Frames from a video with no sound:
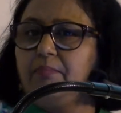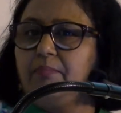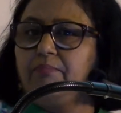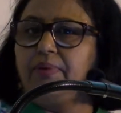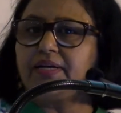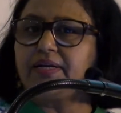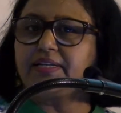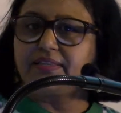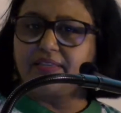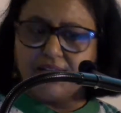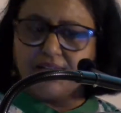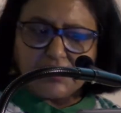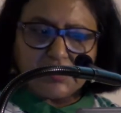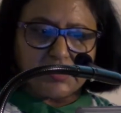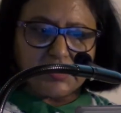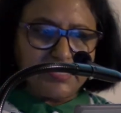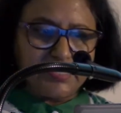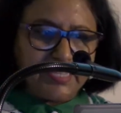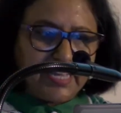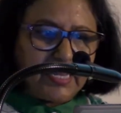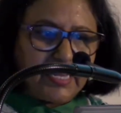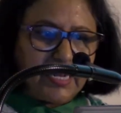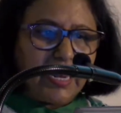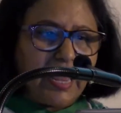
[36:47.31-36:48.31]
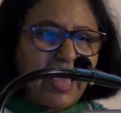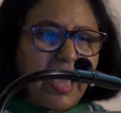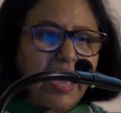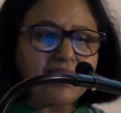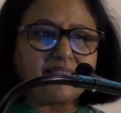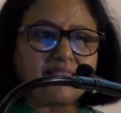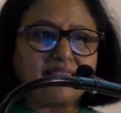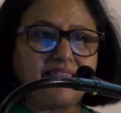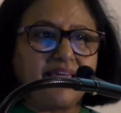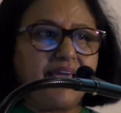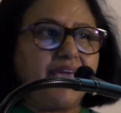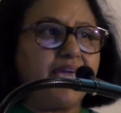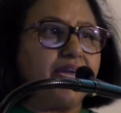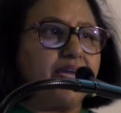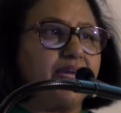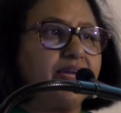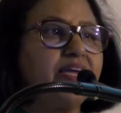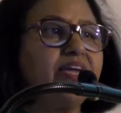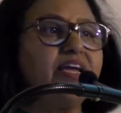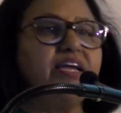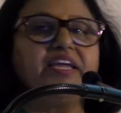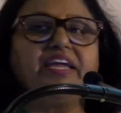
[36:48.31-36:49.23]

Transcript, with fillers: But this Ziklag thing,